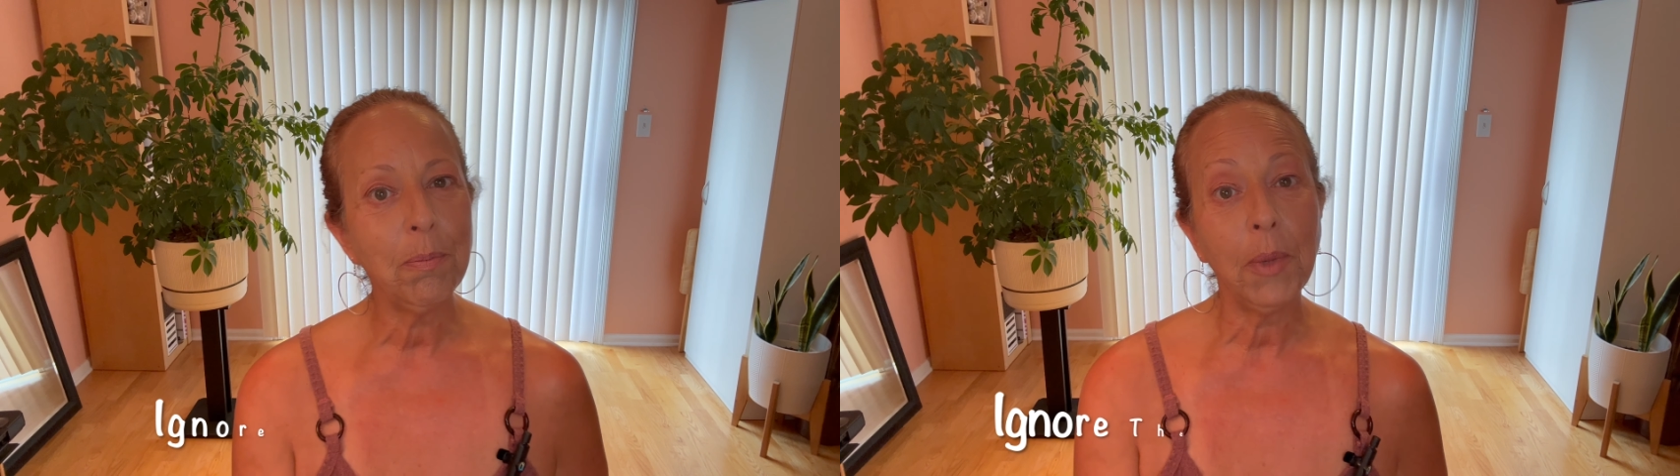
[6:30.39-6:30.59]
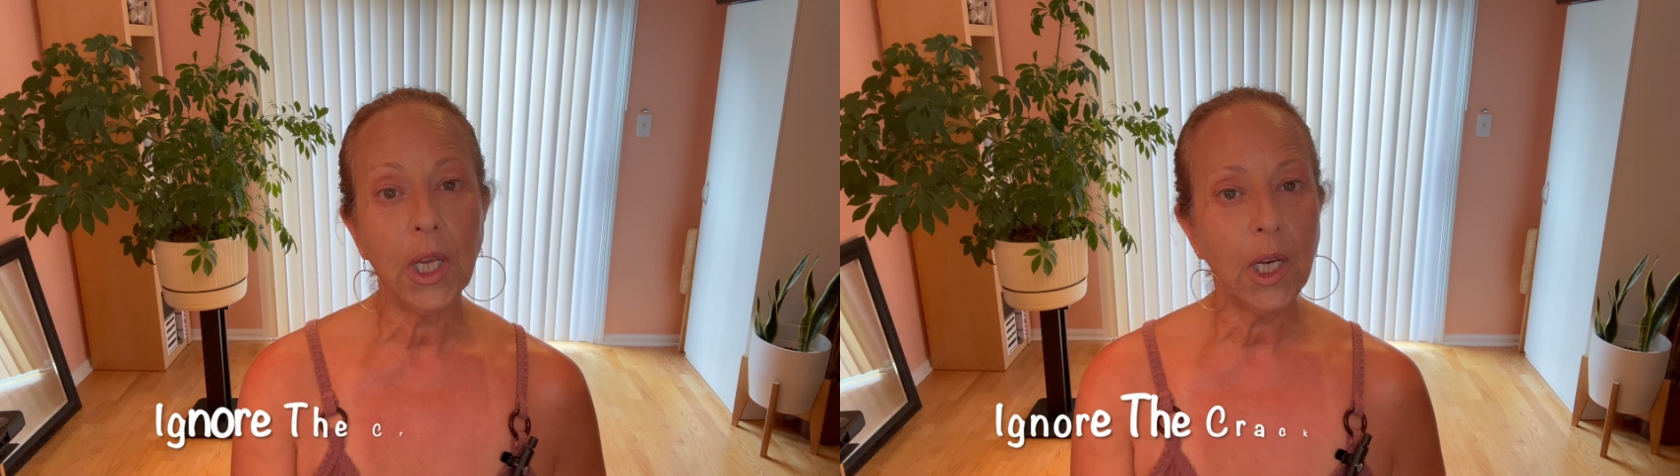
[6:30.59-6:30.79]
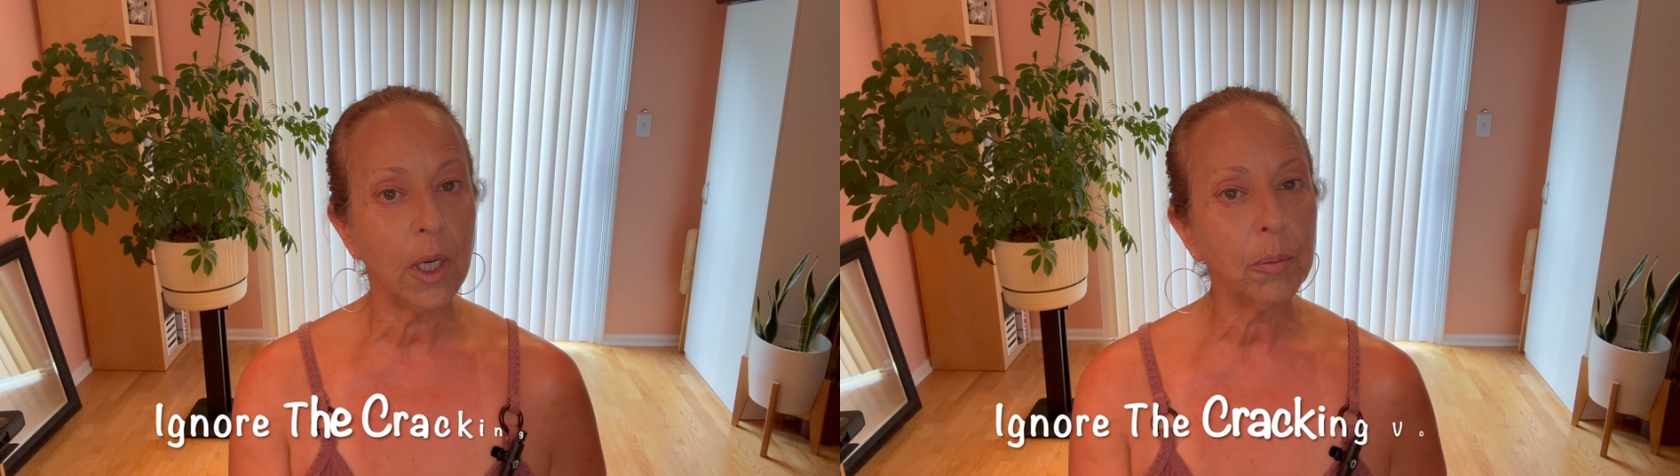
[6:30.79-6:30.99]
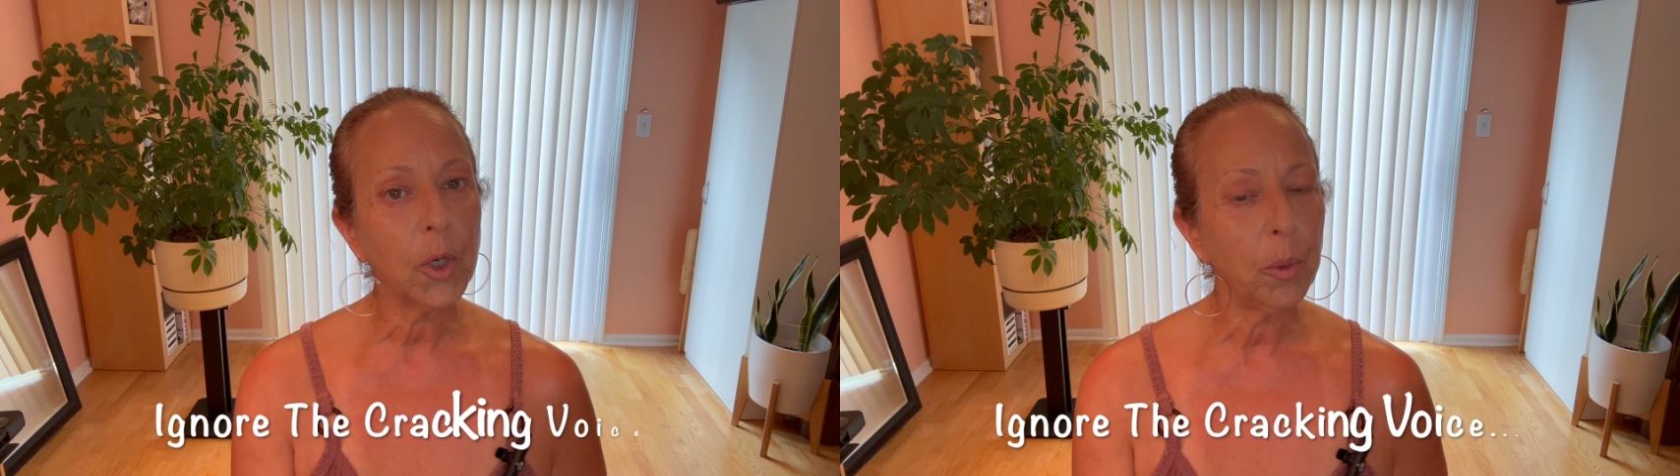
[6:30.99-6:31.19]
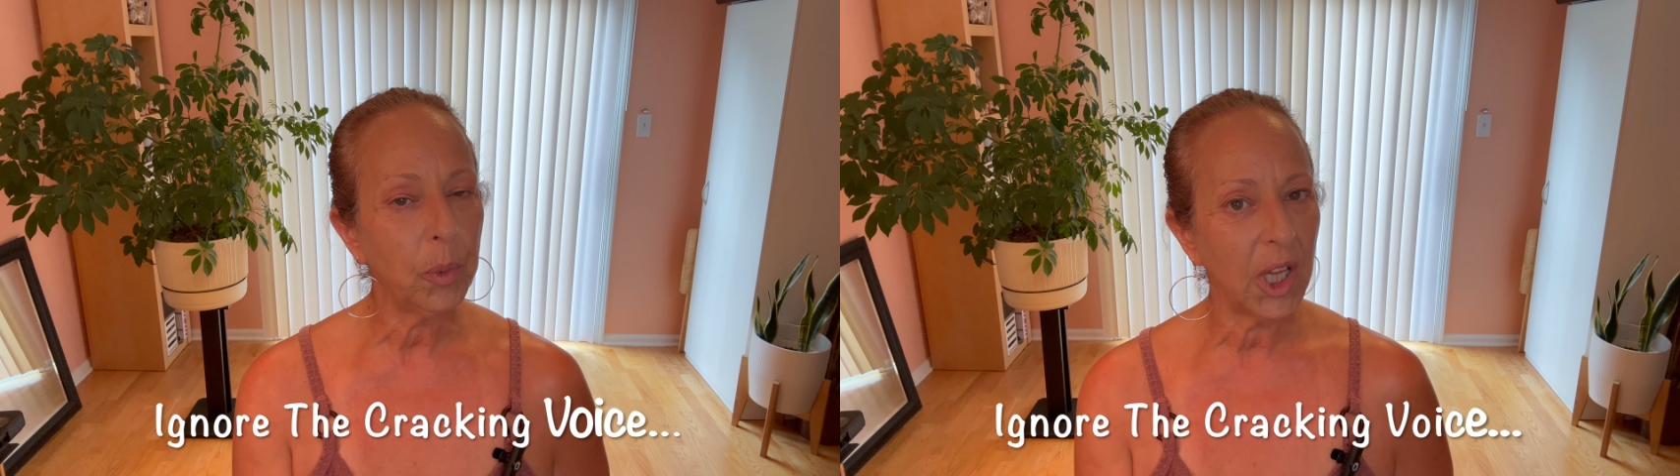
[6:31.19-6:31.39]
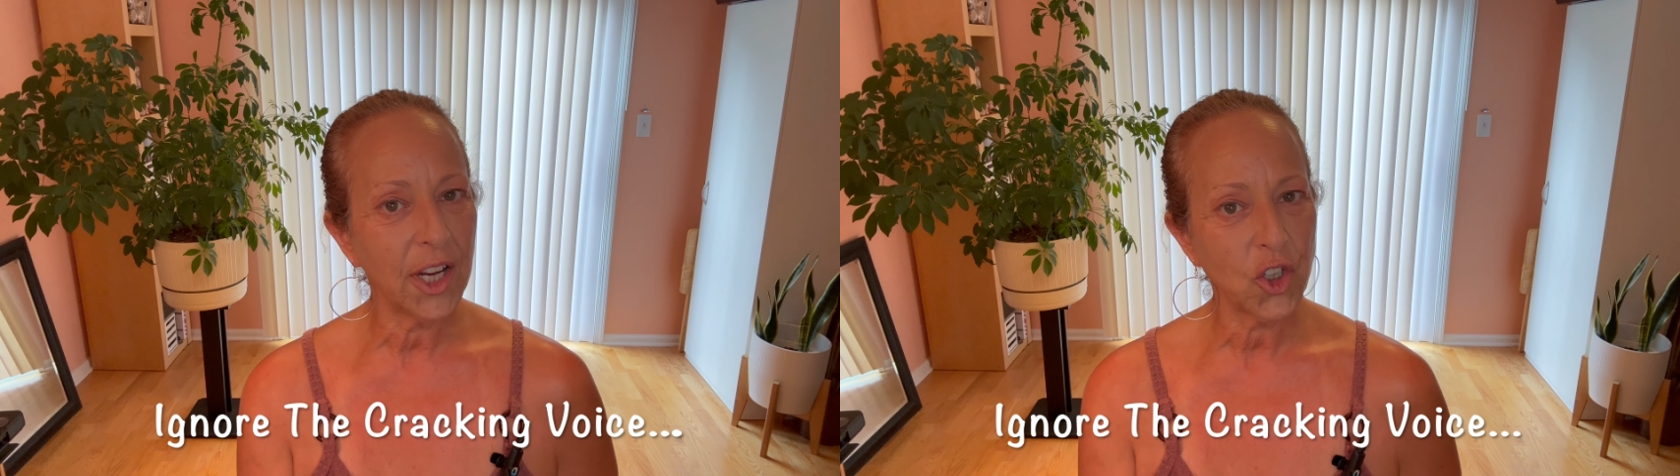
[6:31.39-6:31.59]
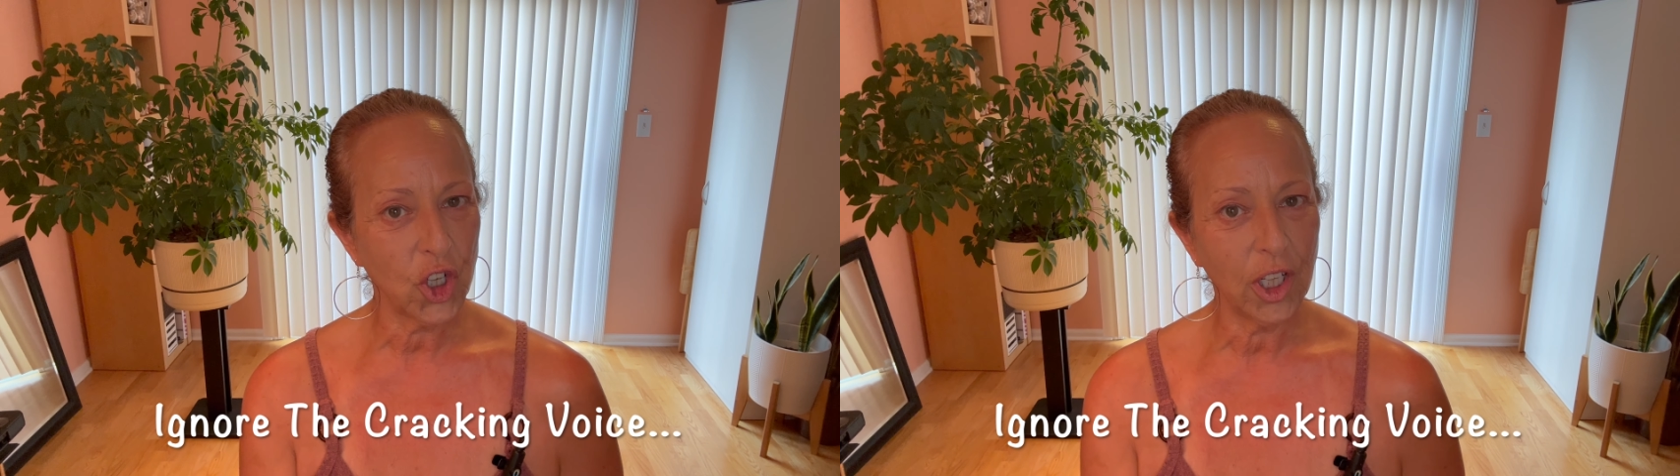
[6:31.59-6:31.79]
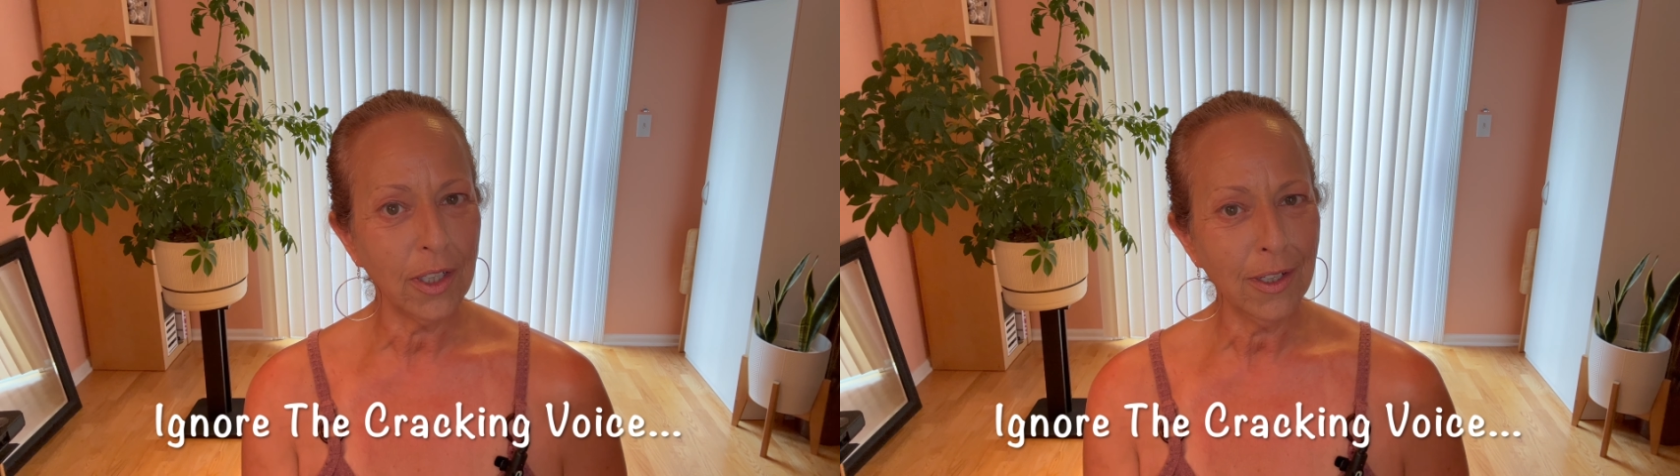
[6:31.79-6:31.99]
medium
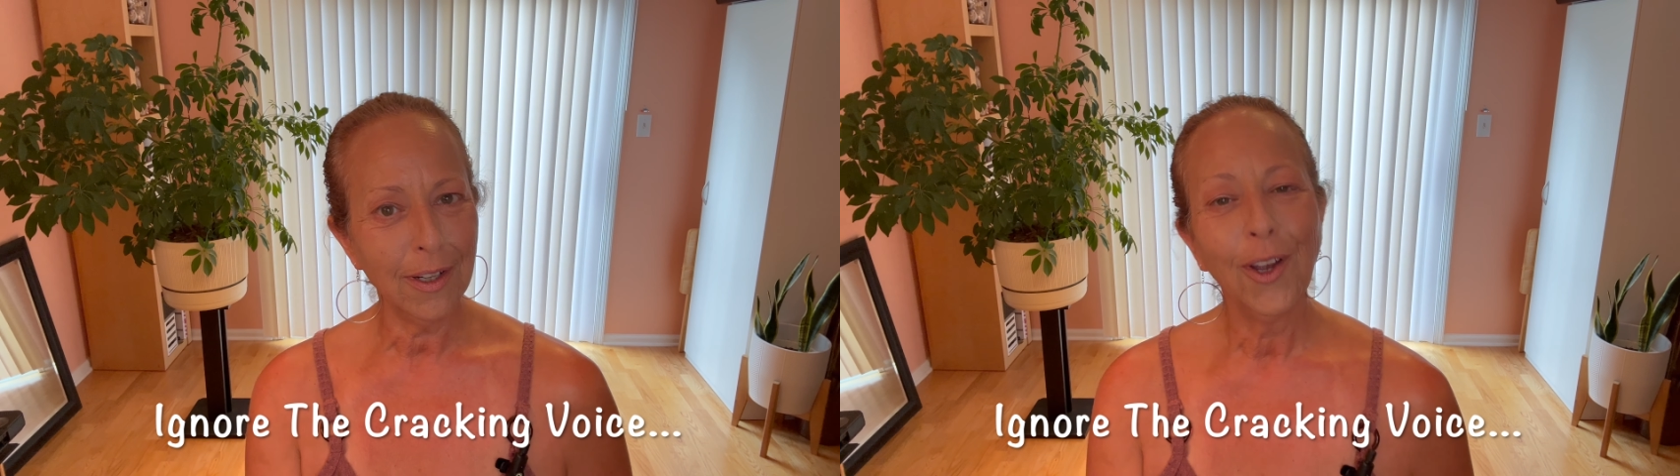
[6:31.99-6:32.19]
complexion